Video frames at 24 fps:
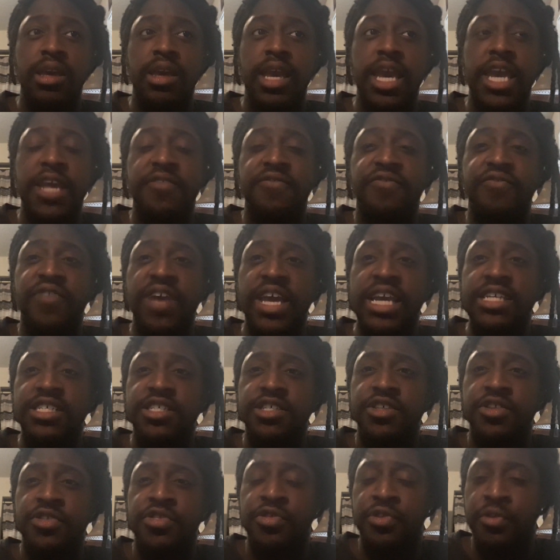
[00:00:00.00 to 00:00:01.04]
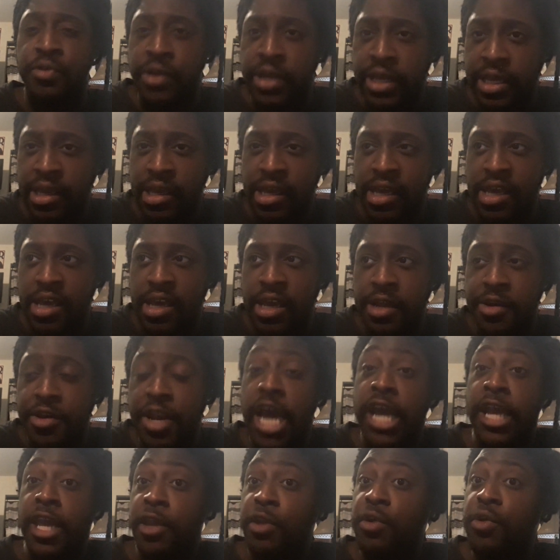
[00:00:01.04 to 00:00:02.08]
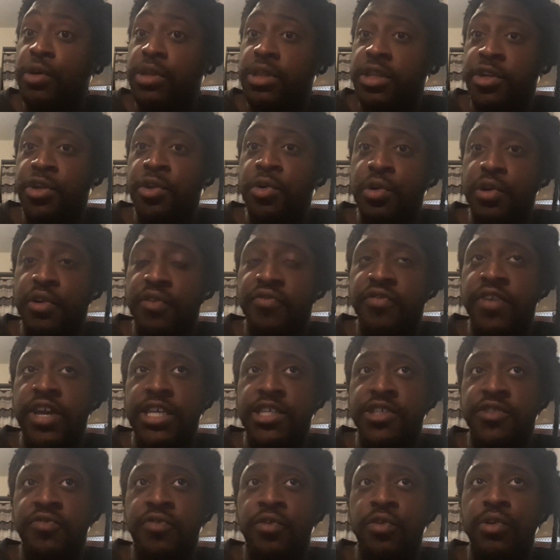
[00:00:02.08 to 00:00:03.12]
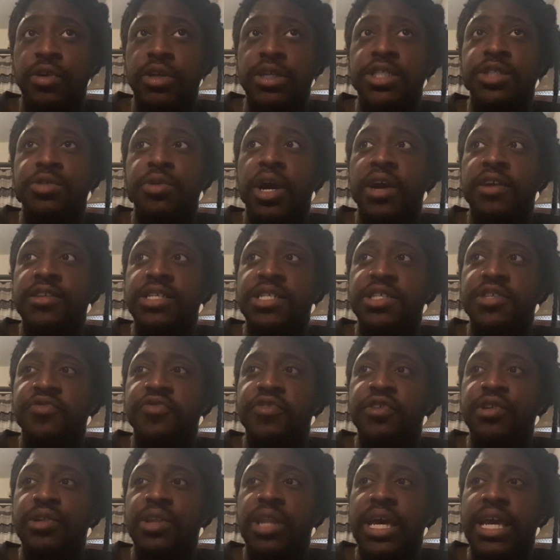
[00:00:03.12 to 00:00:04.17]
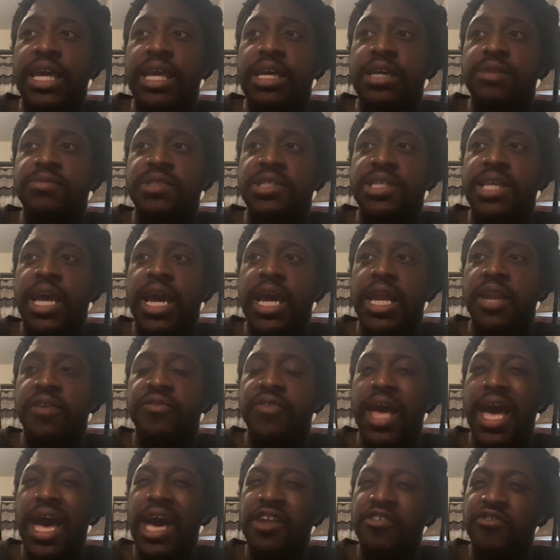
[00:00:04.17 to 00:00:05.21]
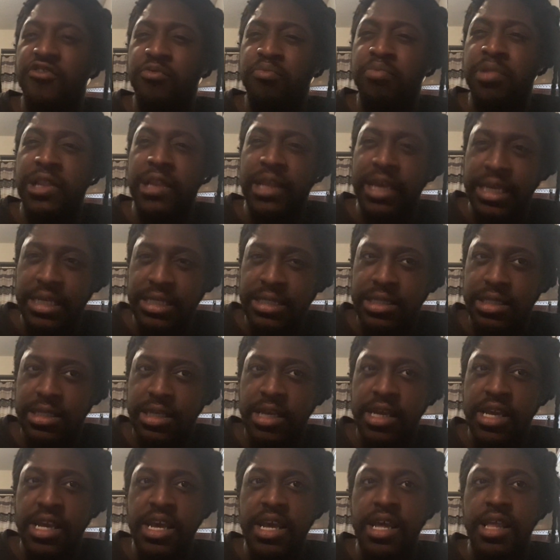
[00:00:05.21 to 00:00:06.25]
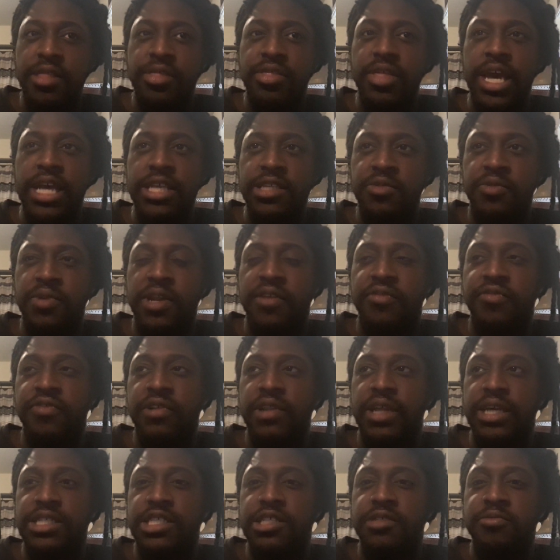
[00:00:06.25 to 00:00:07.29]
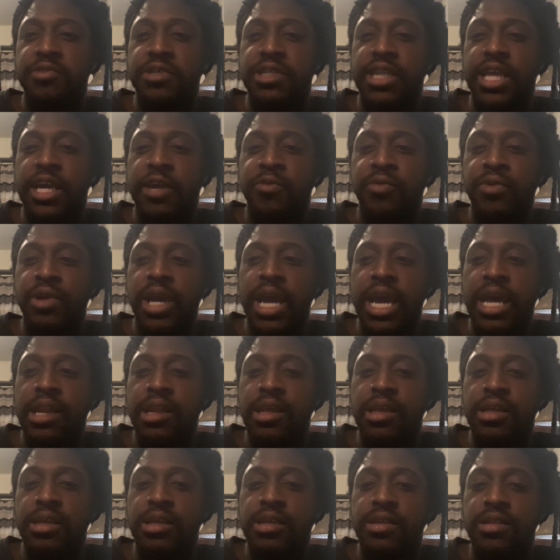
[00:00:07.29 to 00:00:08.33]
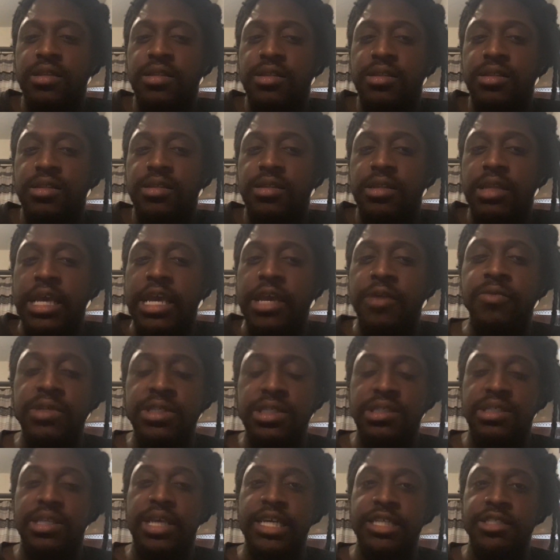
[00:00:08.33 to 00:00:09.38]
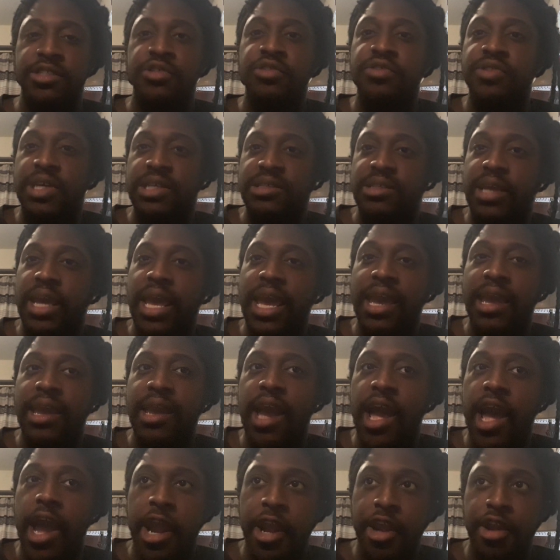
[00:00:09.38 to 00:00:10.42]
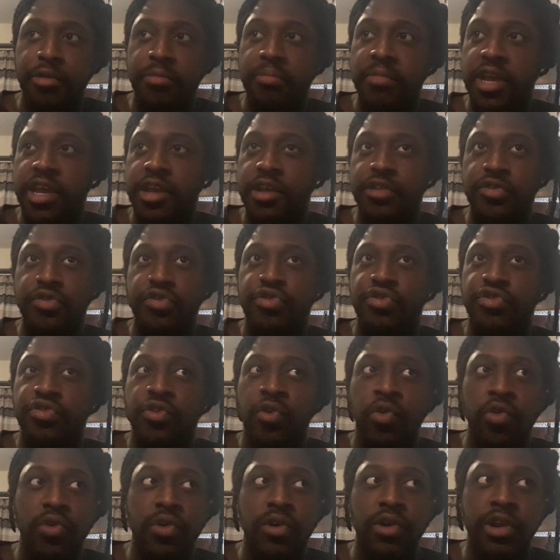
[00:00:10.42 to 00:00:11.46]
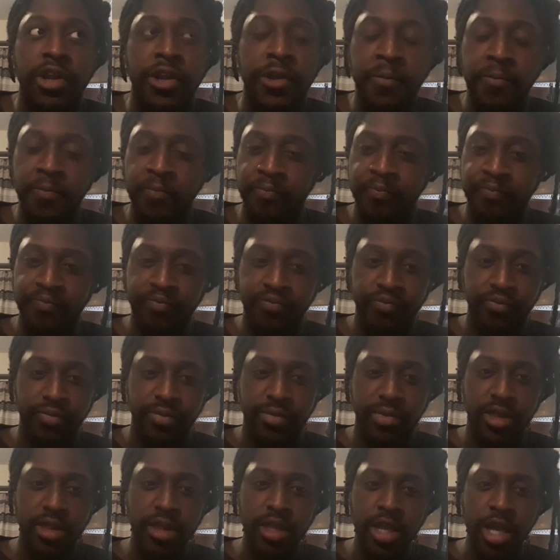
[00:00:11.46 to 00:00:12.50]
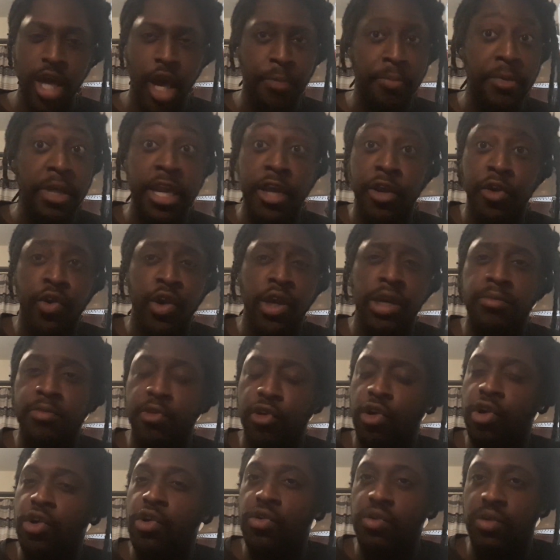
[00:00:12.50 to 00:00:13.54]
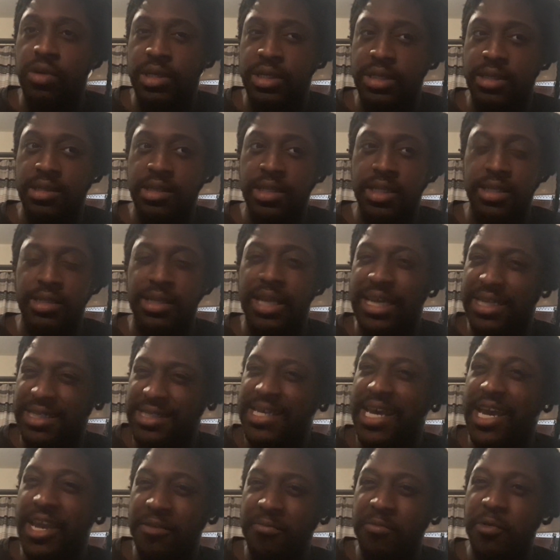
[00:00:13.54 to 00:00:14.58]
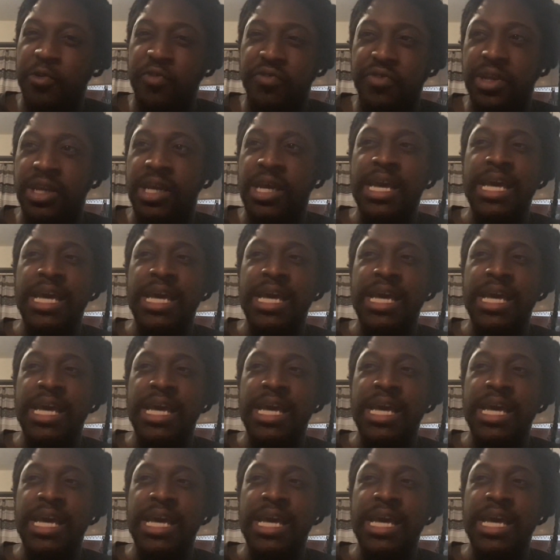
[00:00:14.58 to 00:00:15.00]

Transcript: in Phase 3, knocking on the door of Phase 4. So I just feel like it was kind of out of place. That's what I feel like to me. Like, we're at it was like 2008 Iron Man, Thor, Incredible Hulk, like, type movie.